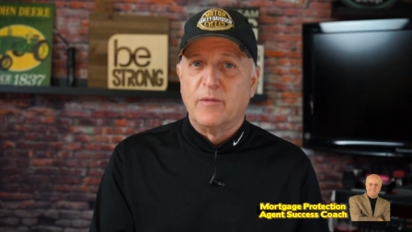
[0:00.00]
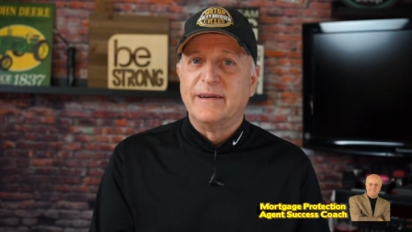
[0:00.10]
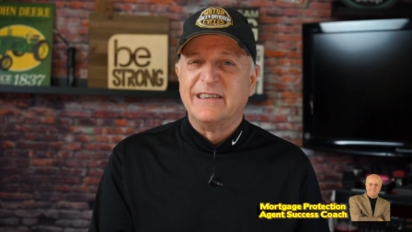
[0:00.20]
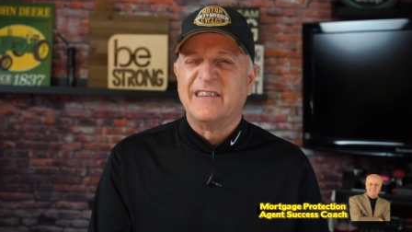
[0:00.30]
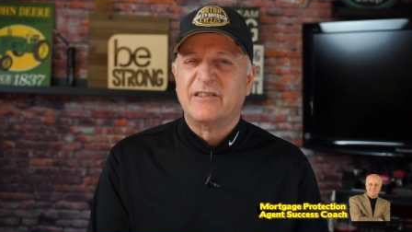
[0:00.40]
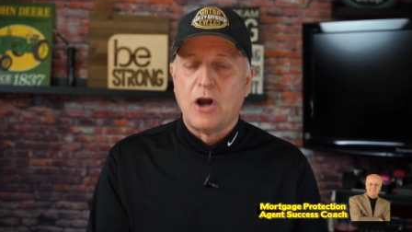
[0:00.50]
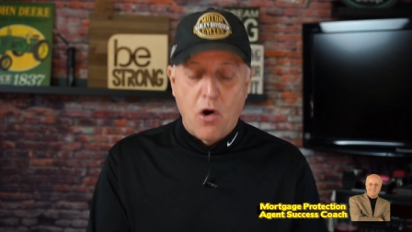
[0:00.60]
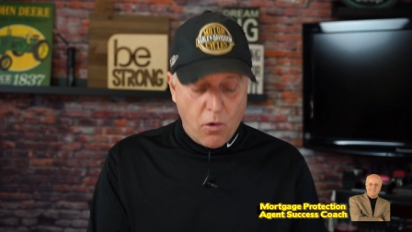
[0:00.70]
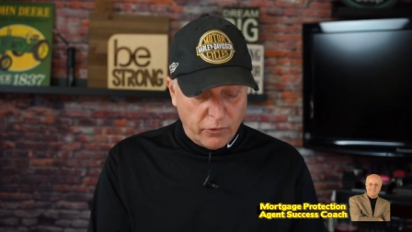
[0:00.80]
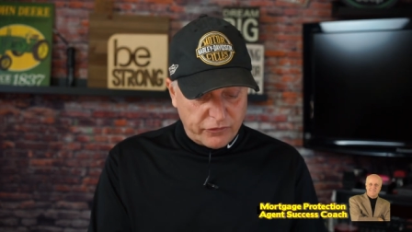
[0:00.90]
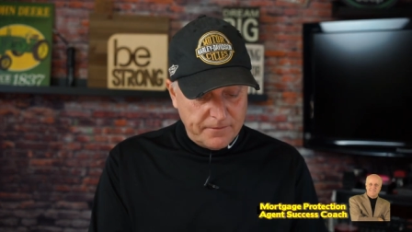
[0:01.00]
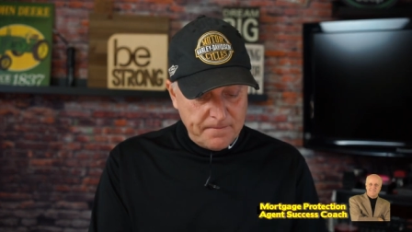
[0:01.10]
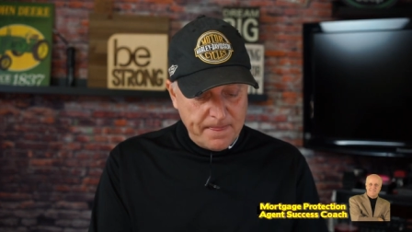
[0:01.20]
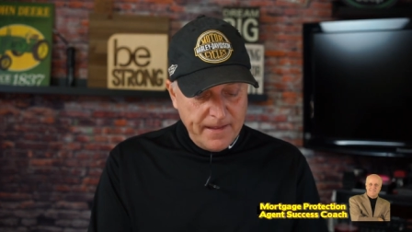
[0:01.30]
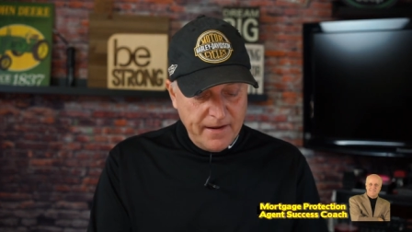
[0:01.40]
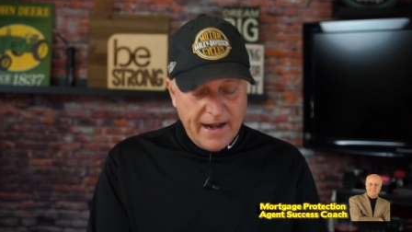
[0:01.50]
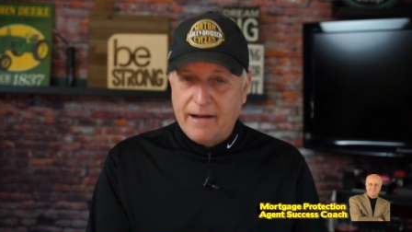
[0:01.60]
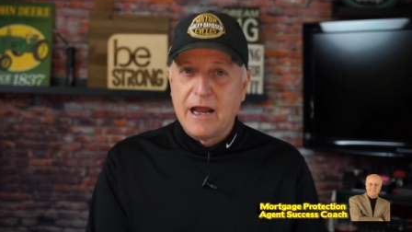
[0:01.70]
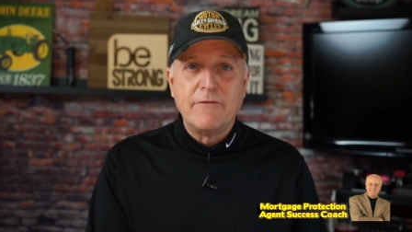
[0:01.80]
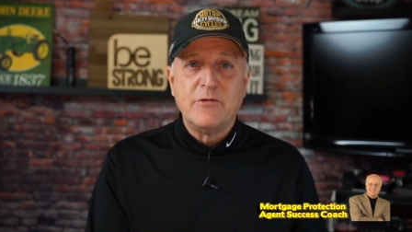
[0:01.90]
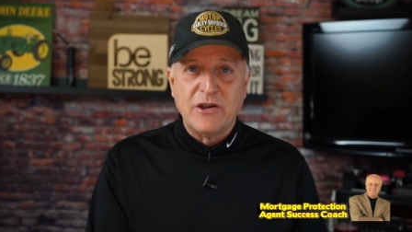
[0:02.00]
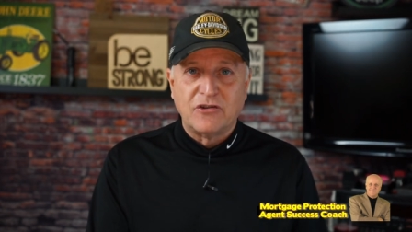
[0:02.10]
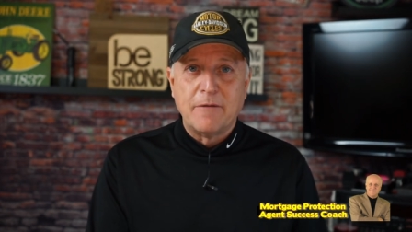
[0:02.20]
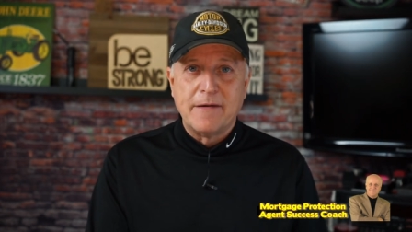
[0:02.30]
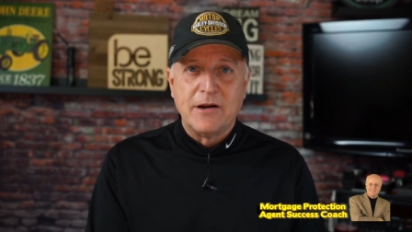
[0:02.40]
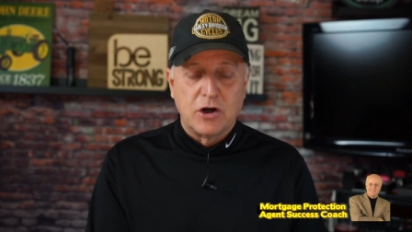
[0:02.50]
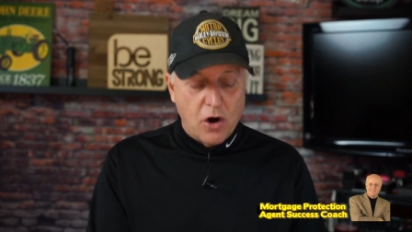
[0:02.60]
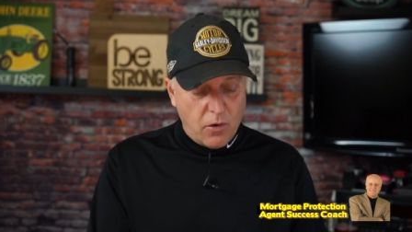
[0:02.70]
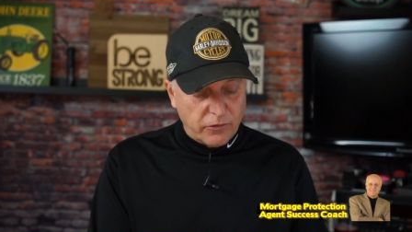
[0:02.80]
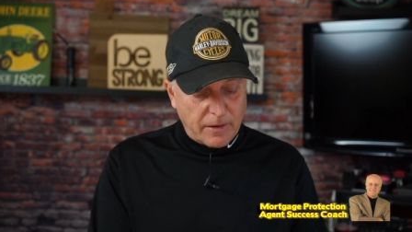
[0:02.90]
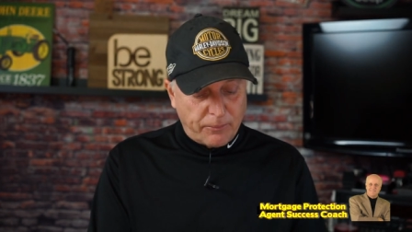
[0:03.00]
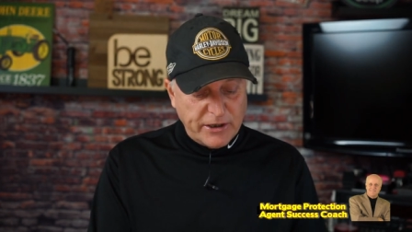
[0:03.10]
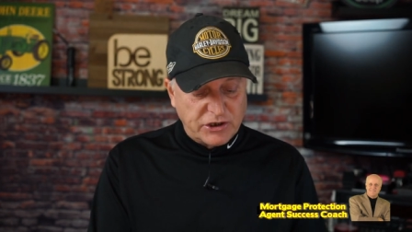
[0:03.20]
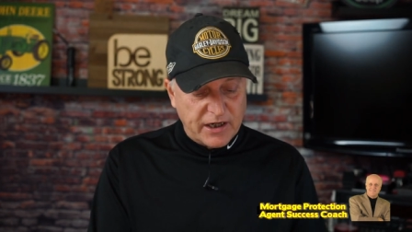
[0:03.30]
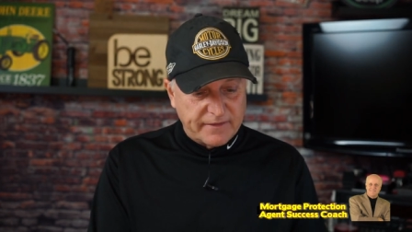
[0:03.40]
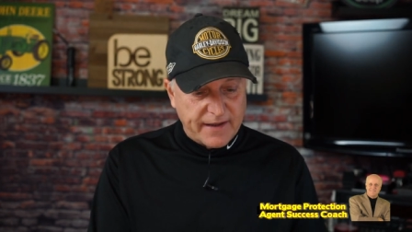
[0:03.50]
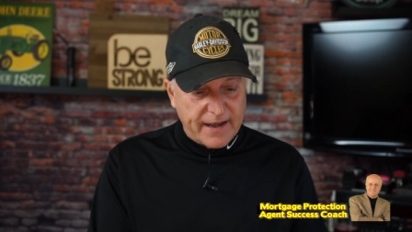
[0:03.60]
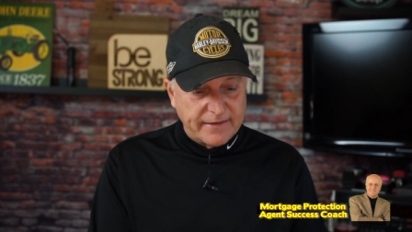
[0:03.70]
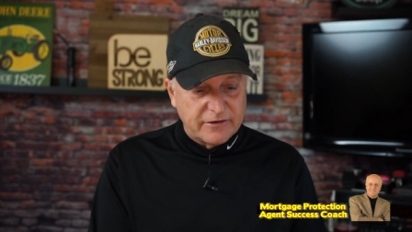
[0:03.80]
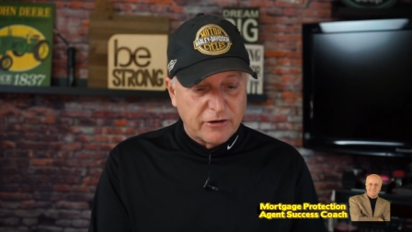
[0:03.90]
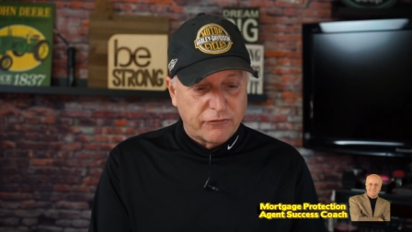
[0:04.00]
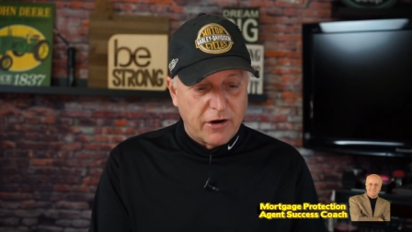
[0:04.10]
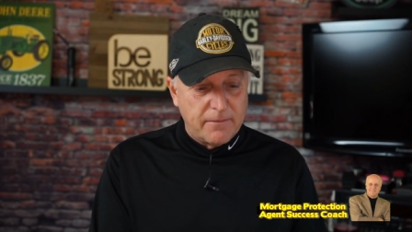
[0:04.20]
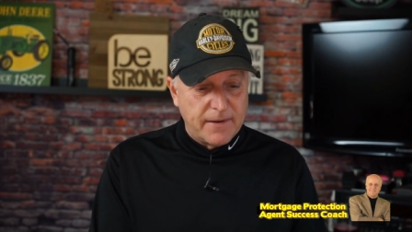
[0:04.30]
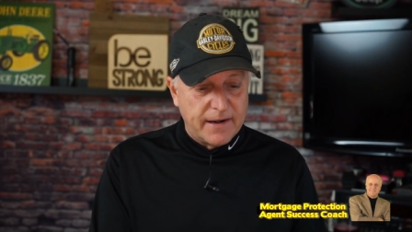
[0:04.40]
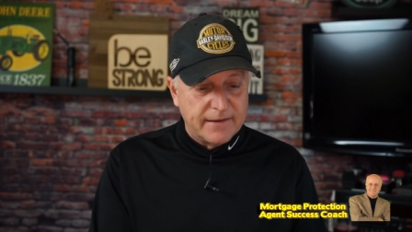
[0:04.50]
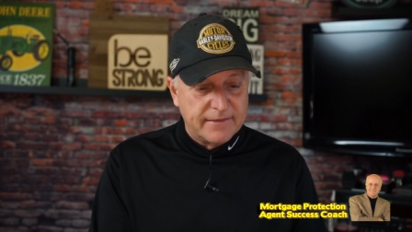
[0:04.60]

one. This is goals. I love you when you send me your goals. I appreciate that. This is from uh,